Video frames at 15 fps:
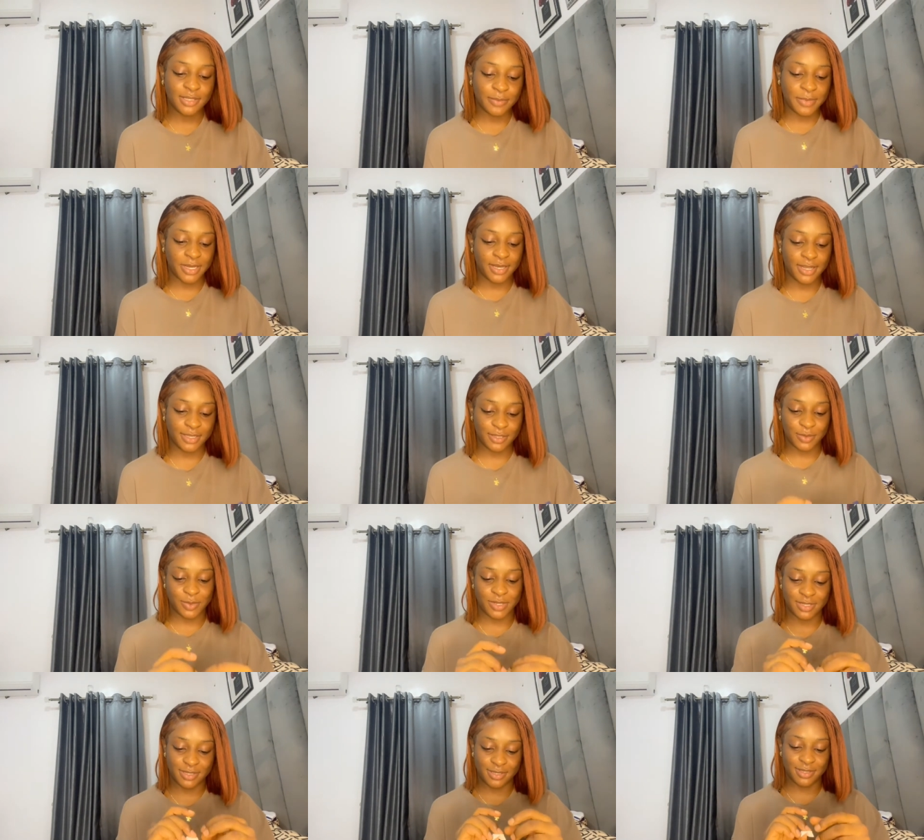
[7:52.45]
my next
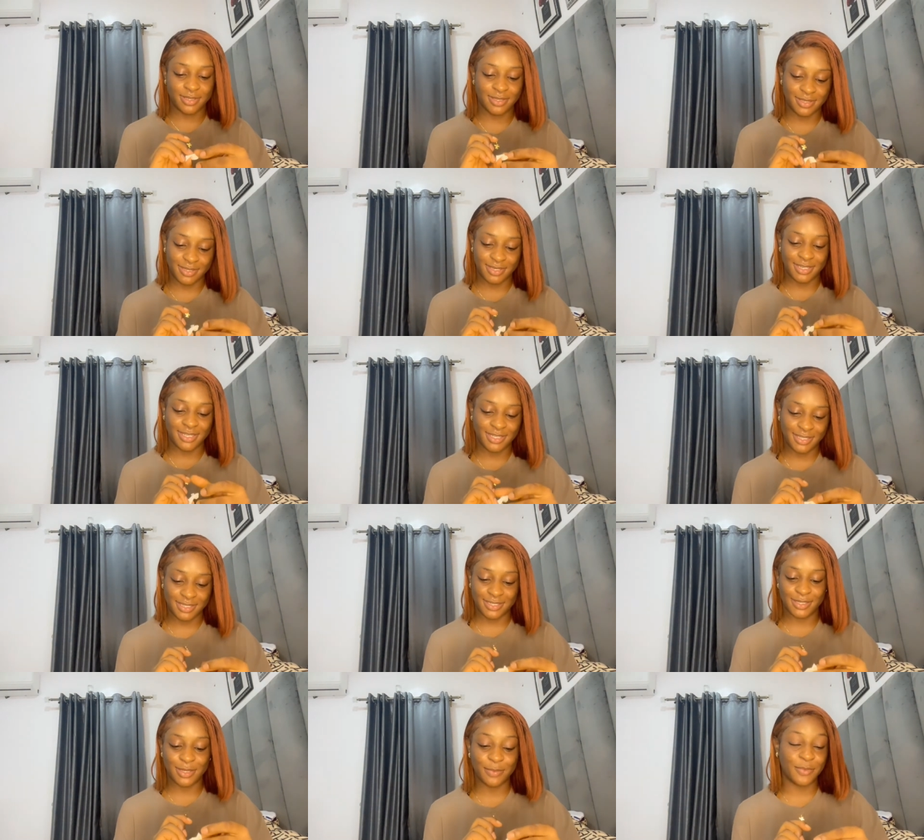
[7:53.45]
question is
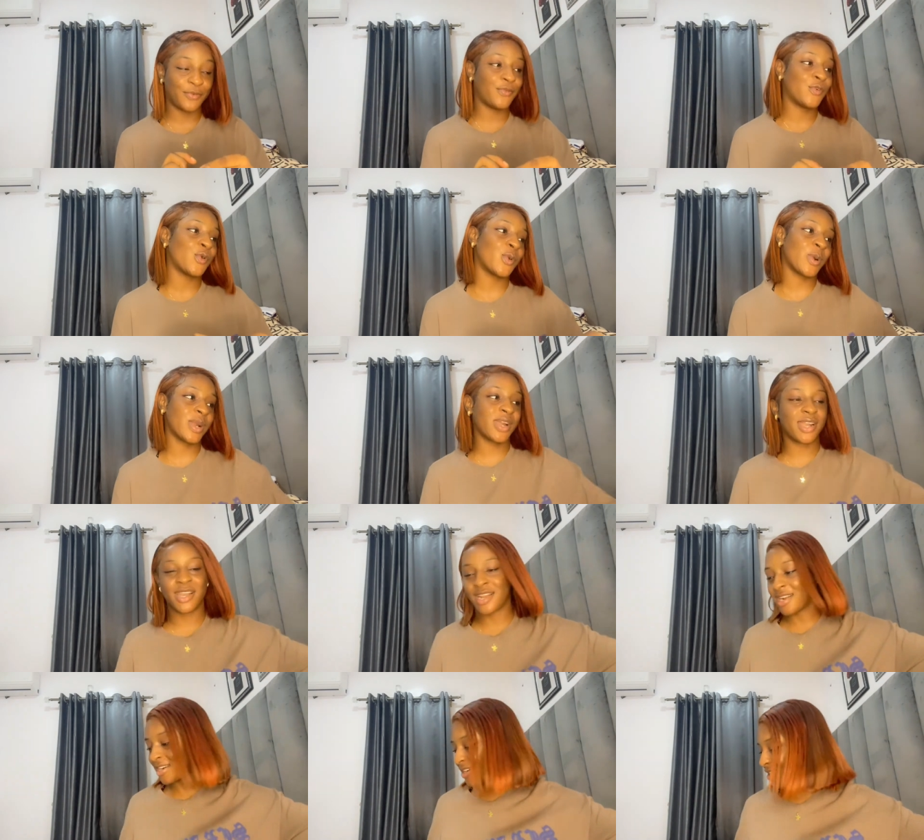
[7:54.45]
number
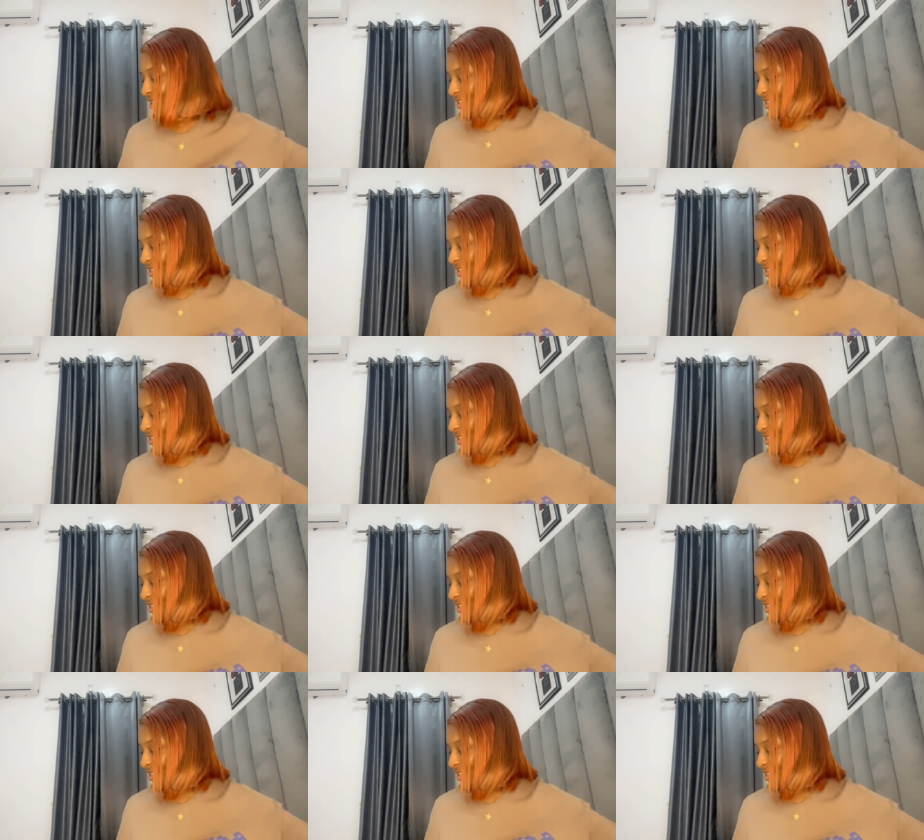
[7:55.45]
4.